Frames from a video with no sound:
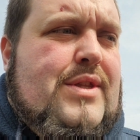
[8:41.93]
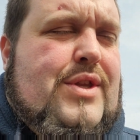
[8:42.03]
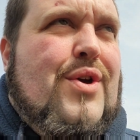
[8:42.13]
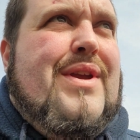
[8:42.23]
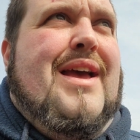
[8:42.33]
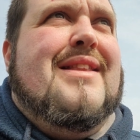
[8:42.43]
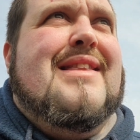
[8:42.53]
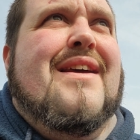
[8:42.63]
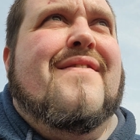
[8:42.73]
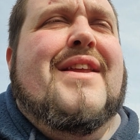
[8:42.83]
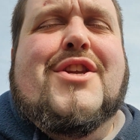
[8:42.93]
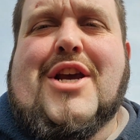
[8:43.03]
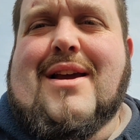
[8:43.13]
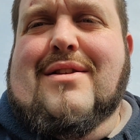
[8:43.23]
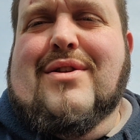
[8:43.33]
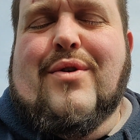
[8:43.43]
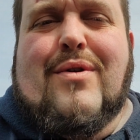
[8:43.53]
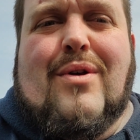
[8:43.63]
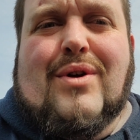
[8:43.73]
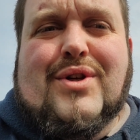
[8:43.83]
Definitely check. Do
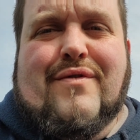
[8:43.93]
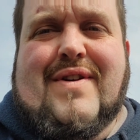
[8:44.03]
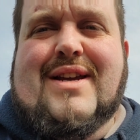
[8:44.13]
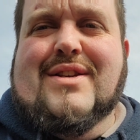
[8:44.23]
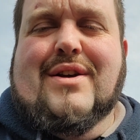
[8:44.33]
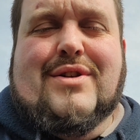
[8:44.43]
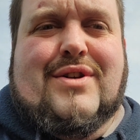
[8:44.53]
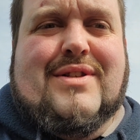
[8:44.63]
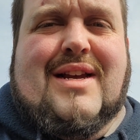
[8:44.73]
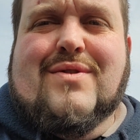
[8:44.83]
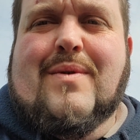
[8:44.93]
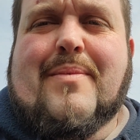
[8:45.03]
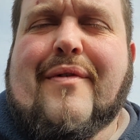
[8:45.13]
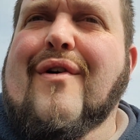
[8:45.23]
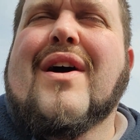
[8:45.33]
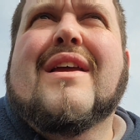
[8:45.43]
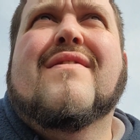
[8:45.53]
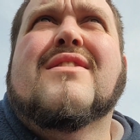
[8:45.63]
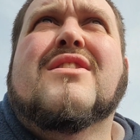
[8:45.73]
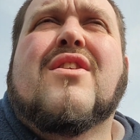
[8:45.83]
lots of research, because that's what, before I
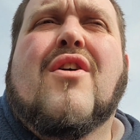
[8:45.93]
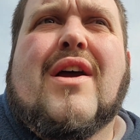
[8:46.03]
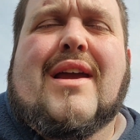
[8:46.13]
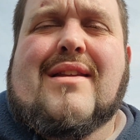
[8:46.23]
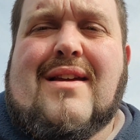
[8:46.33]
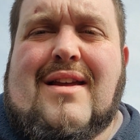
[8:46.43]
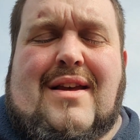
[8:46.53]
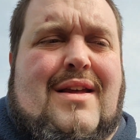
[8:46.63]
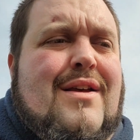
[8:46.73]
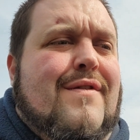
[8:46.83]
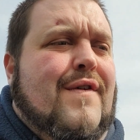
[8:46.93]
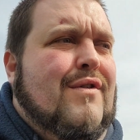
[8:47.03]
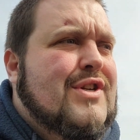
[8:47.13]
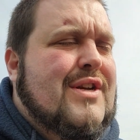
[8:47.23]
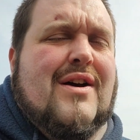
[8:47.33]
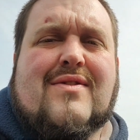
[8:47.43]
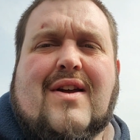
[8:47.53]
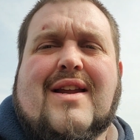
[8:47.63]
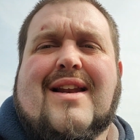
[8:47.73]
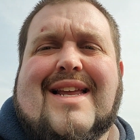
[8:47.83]
even started foraging, I'd
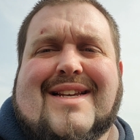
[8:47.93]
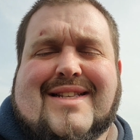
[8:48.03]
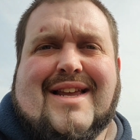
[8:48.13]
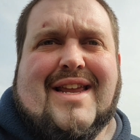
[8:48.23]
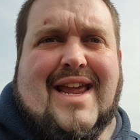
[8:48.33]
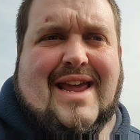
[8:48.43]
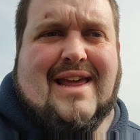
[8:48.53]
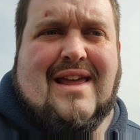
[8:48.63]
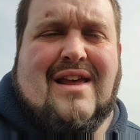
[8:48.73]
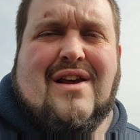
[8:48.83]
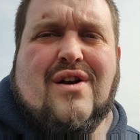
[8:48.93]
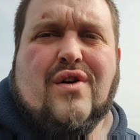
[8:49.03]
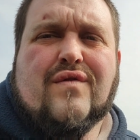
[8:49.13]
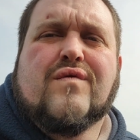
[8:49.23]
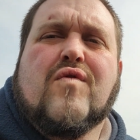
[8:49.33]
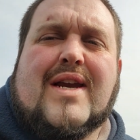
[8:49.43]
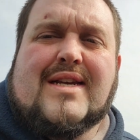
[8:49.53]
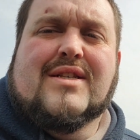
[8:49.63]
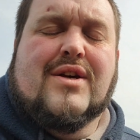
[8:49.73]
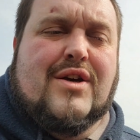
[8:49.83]
done at least a year of
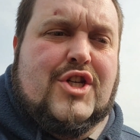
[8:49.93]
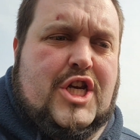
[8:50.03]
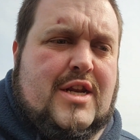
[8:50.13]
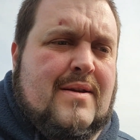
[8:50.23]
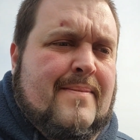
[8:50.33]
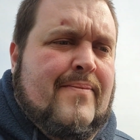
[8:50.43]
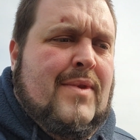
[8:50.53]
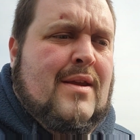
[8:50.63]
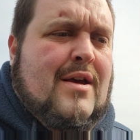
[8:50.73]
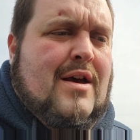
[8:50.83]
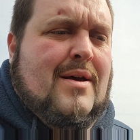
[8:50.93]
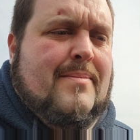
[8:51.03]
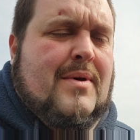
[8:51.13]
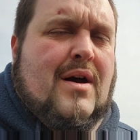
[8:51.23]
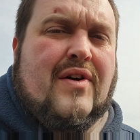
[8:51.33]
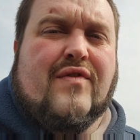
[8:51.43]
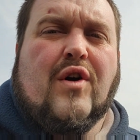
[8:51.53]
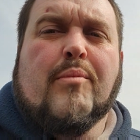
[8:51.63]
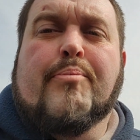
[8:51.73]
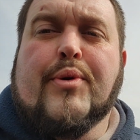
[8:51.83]
researching. I've
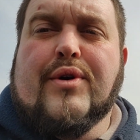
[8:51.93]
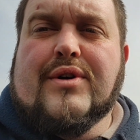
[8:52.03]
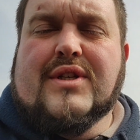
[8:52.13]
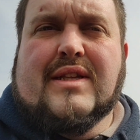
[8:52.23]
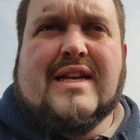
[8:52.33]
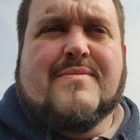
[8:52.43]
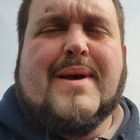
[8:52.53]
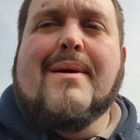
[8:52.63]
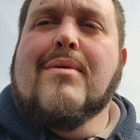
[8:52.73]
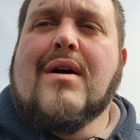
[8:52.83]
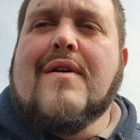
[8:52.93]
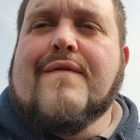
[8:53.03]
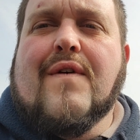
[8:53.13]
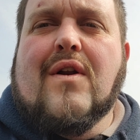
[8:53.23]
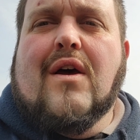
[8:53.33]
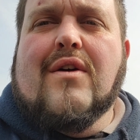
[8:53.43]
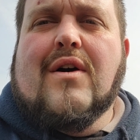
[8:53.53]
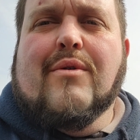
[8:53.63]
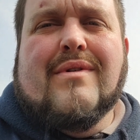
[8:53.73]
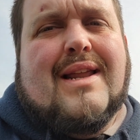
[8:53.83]
got books, there's people I follow. I
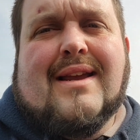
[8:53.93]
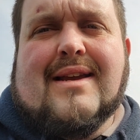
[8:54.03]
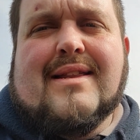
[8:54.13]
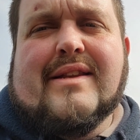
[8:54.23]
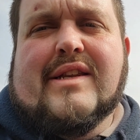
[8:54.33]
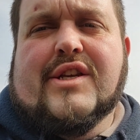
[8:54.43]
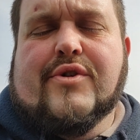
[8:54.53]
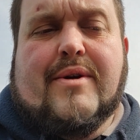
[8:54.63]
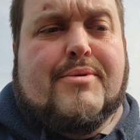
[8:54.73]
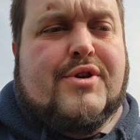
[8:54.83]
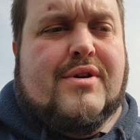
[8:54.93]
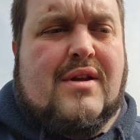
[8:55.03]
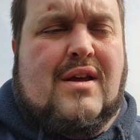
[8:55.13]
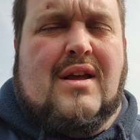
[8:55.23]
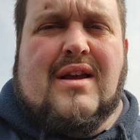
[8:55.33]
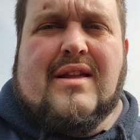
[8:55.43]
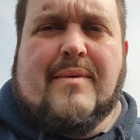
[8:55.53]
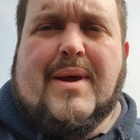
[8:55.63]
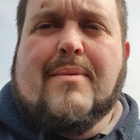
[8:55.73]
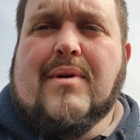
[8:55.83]
will link in the description the
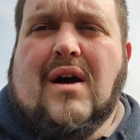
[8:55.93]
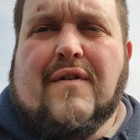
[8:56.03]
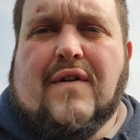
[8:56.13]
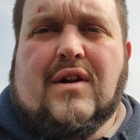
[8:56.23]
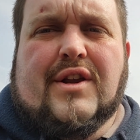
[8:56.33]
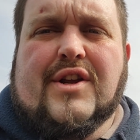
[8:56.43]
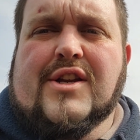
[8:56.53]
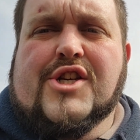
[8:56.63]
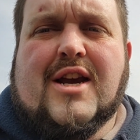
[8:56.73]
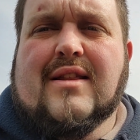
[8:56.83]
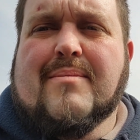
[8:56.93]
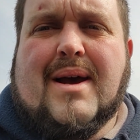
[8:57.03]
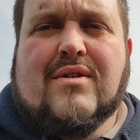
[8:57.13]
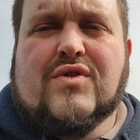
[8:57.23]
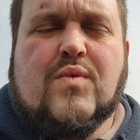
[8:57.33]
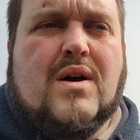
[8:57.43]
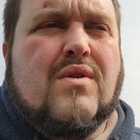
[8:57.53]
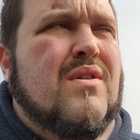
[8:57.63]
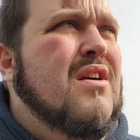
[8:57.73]
people that I follow. You can check them out as well.